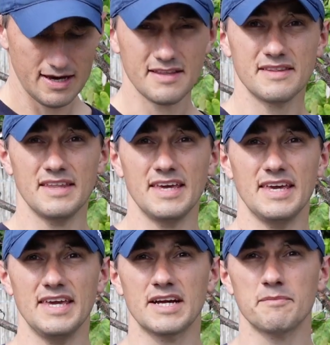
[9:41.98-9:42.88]

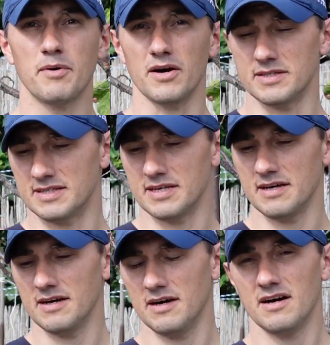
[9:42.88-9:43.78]
earbuds
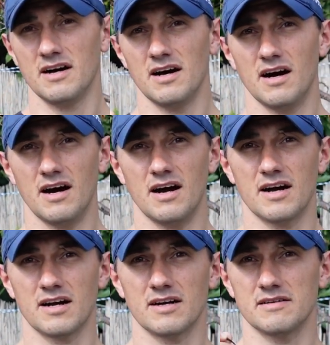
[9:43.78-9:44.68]

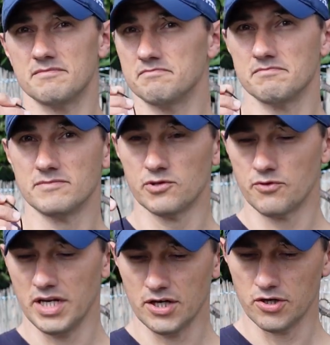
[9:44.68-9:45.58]
are
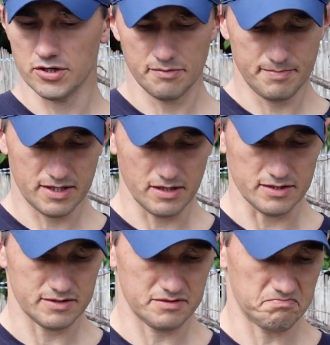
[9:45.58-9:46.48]
really good
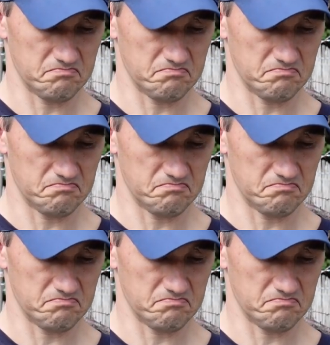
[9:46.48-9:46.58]
because